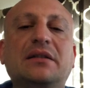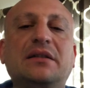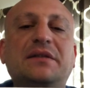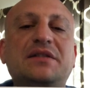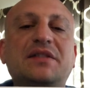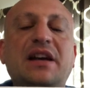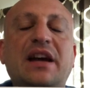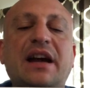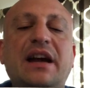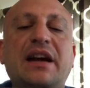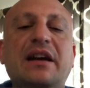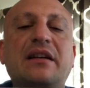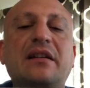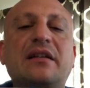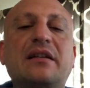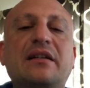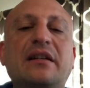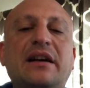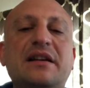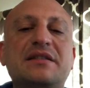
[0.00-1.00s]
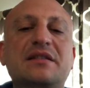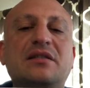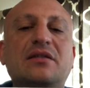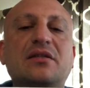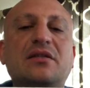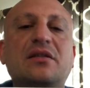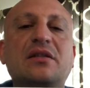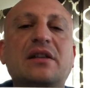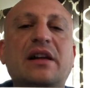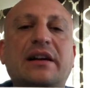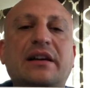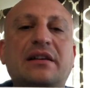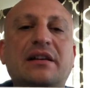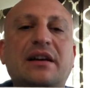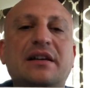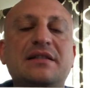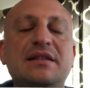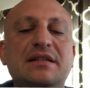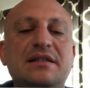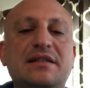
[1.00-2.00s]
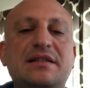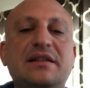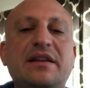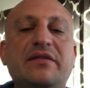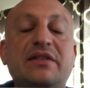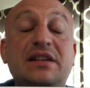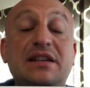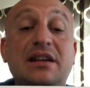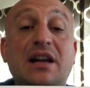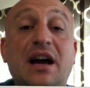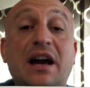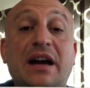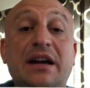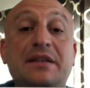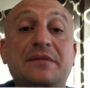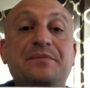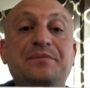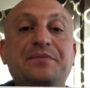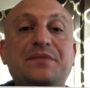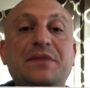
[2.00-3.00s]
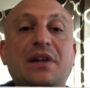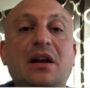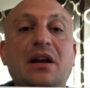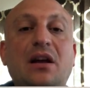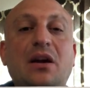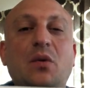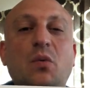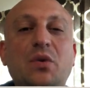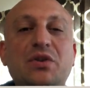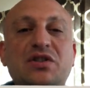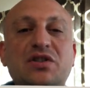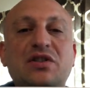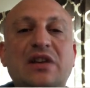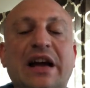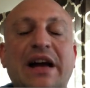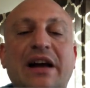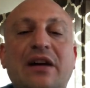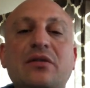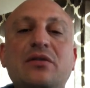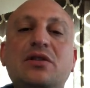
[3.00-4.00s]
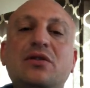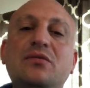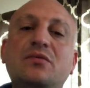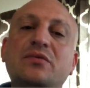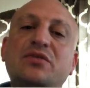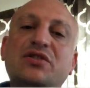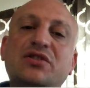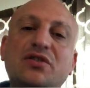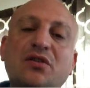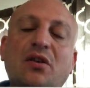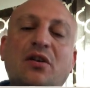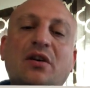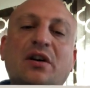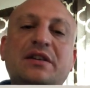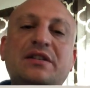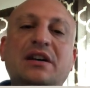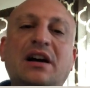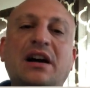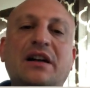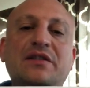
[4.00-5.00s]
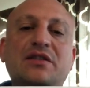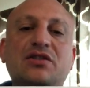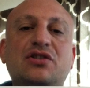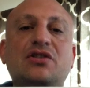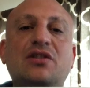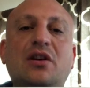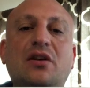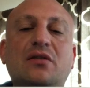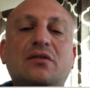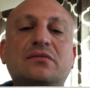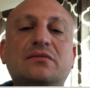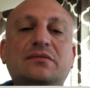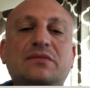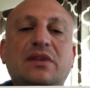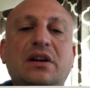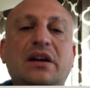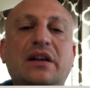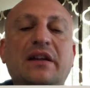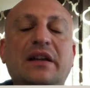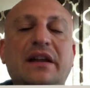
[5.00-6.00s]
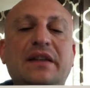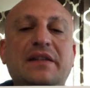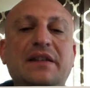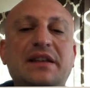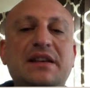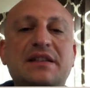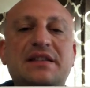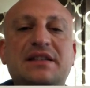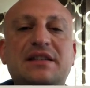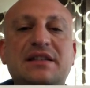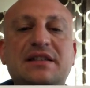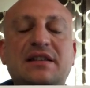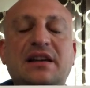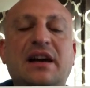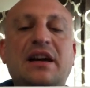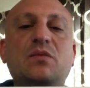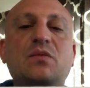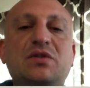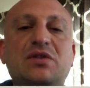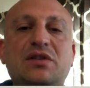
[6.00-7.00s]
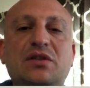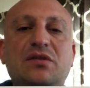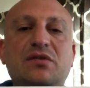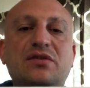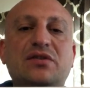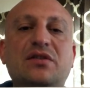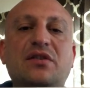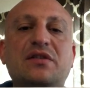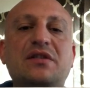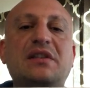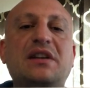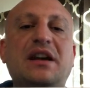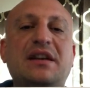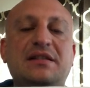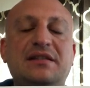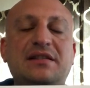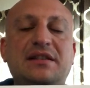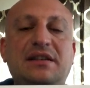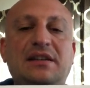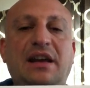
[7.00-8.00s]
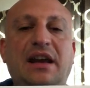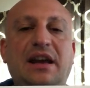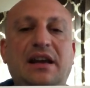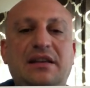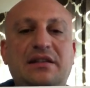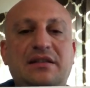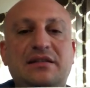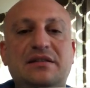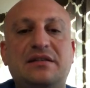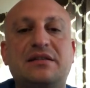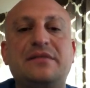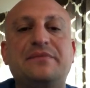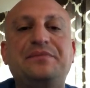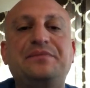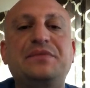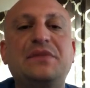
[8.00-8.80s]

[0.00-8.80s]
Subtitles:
of Tang as it looked like in 1979, which is how you saw it on the show. And this design was used during the 1980s.